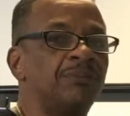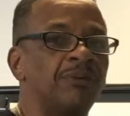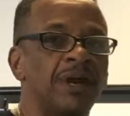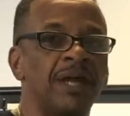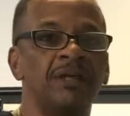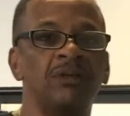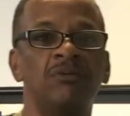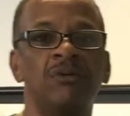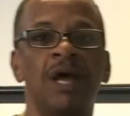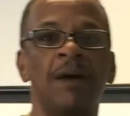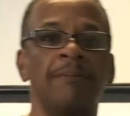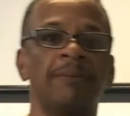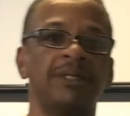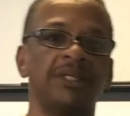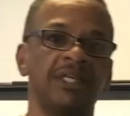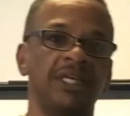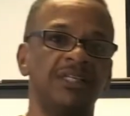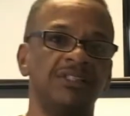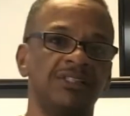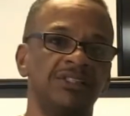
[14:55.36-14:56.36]
brand new
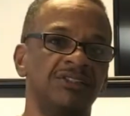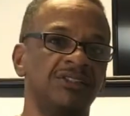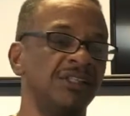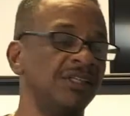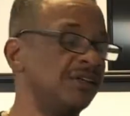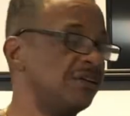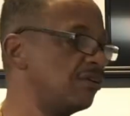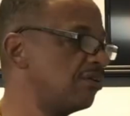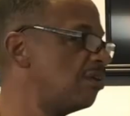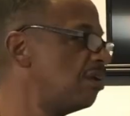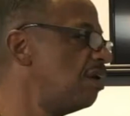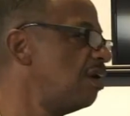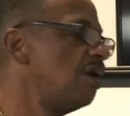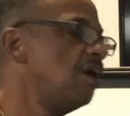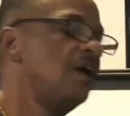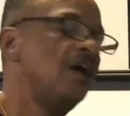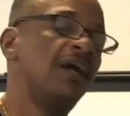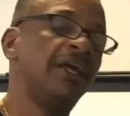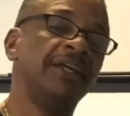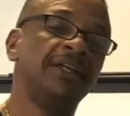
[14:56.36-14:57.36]
applications here
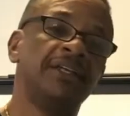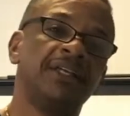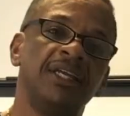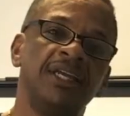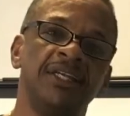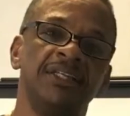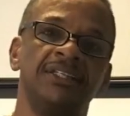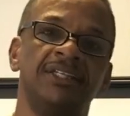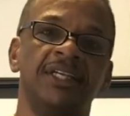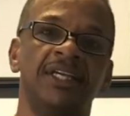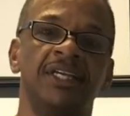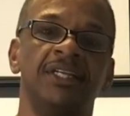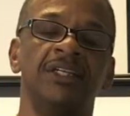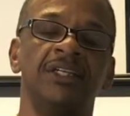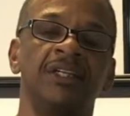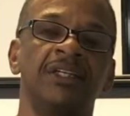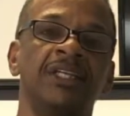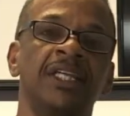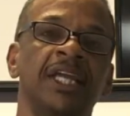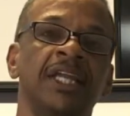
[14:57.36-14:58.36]
in
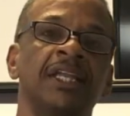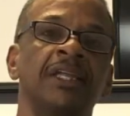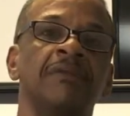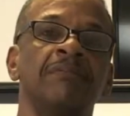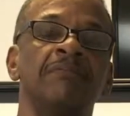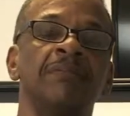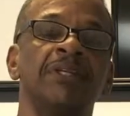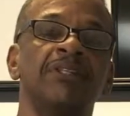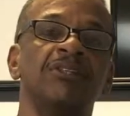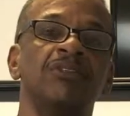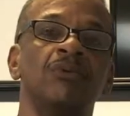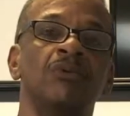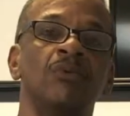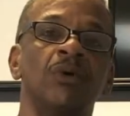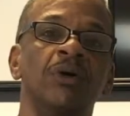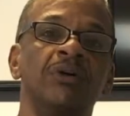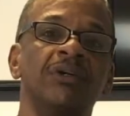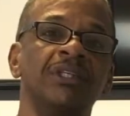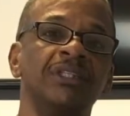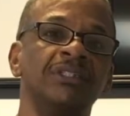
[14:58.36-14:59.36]
Kenya, getting Mr.
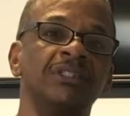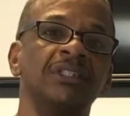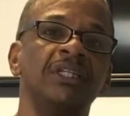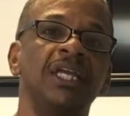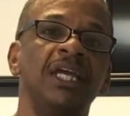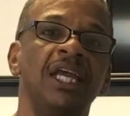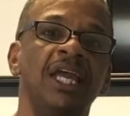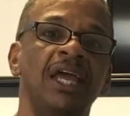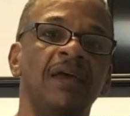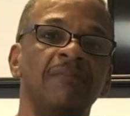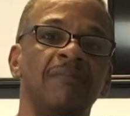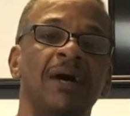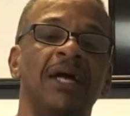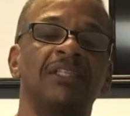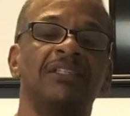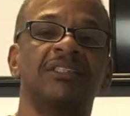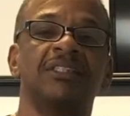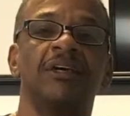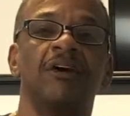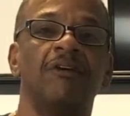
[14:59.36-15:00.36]
Wilkins and
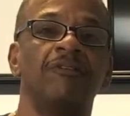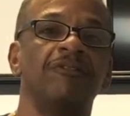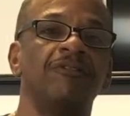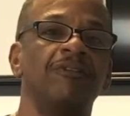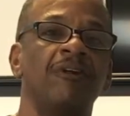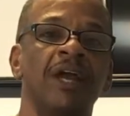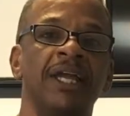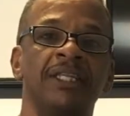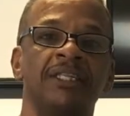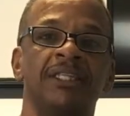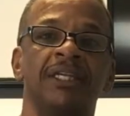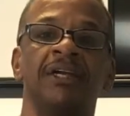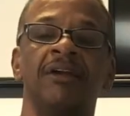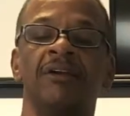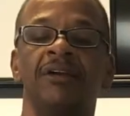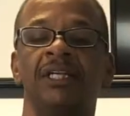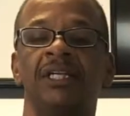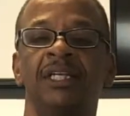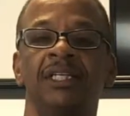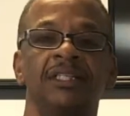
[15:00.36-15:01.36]
myself right
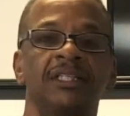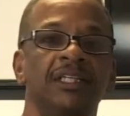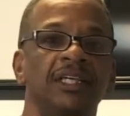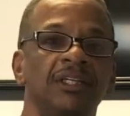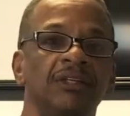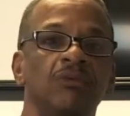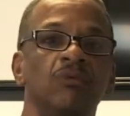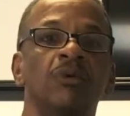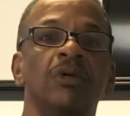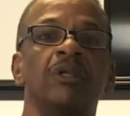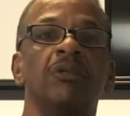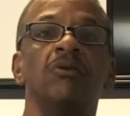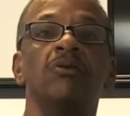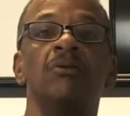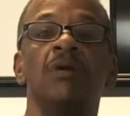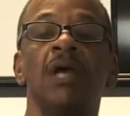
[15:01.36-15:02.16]
there in Kenya with you